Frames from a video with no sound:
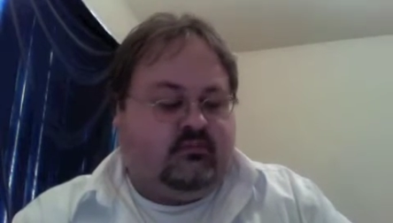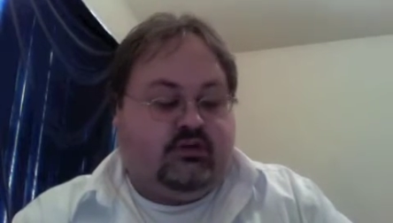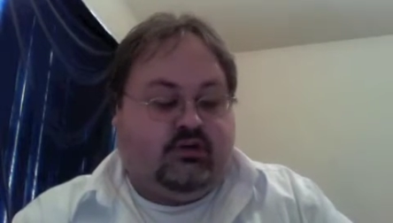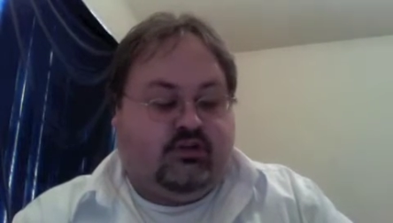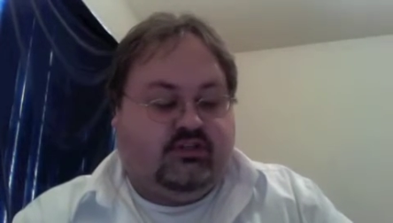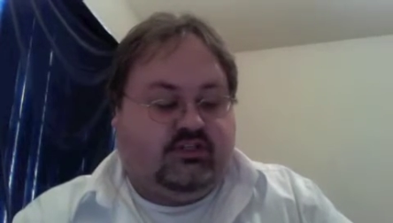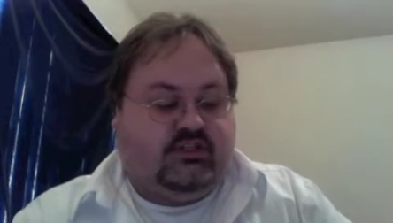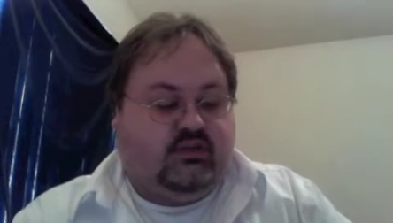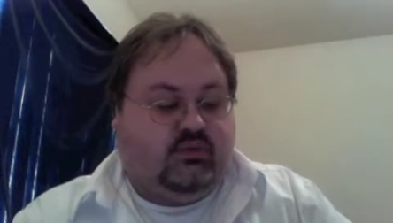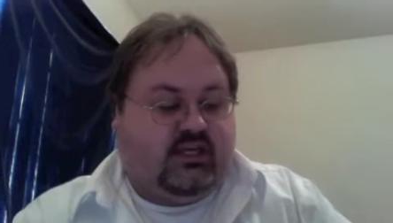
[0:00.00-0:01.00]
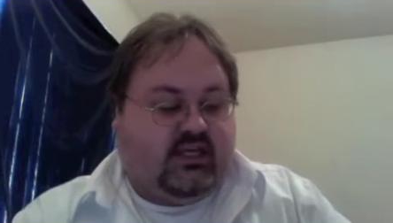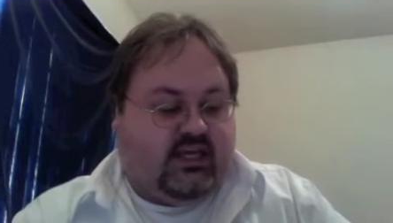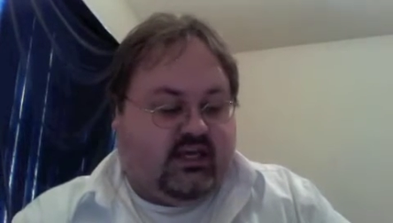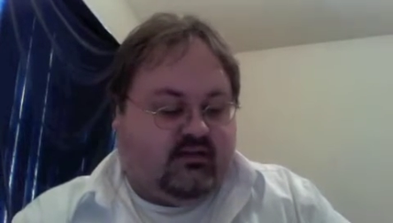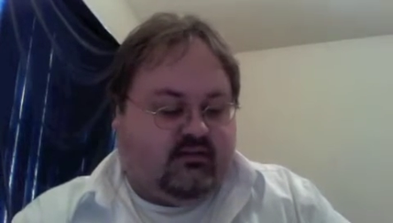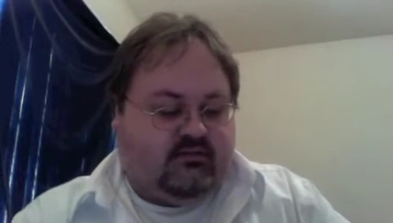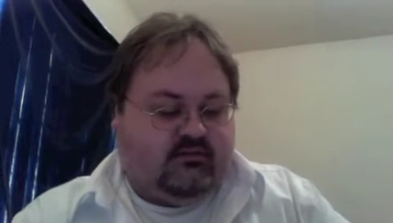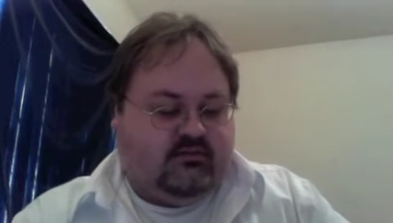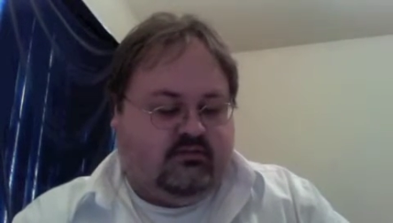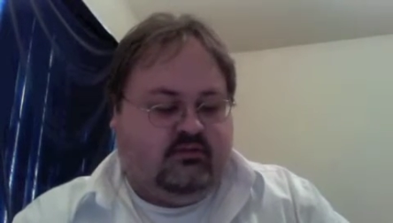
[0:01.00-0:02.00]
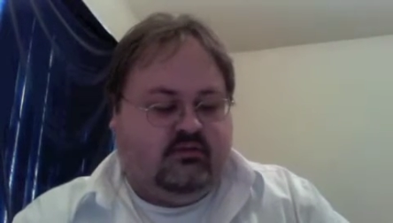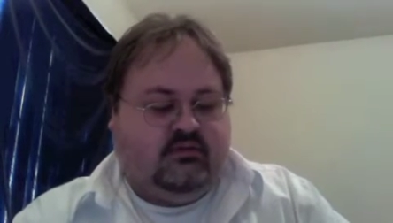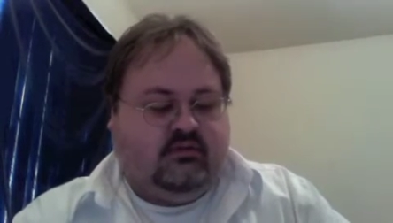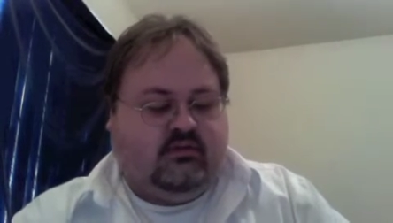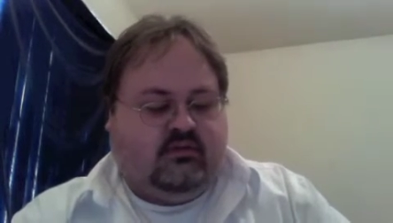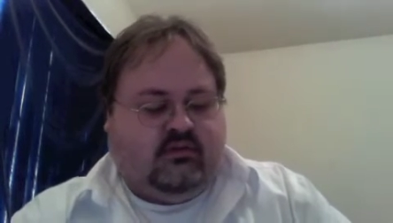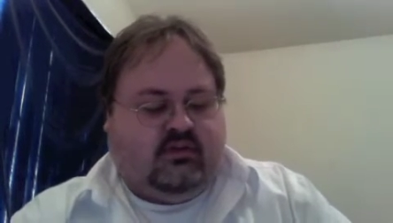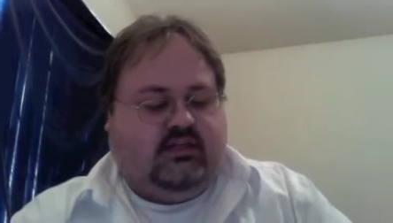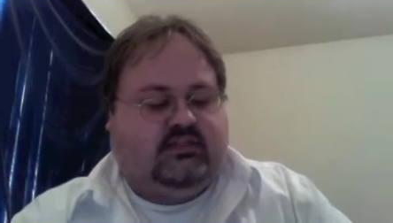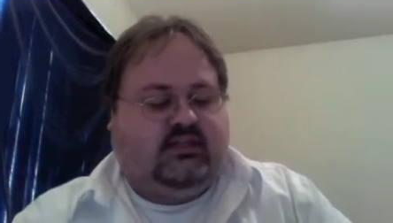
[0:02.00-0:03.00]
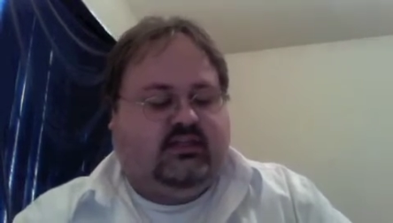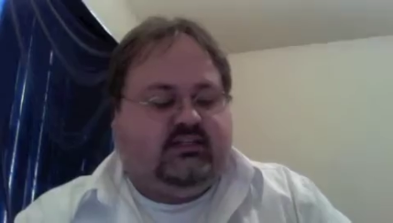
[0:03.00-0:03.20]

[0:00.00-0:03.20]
Curtis Goodwin again. A slightly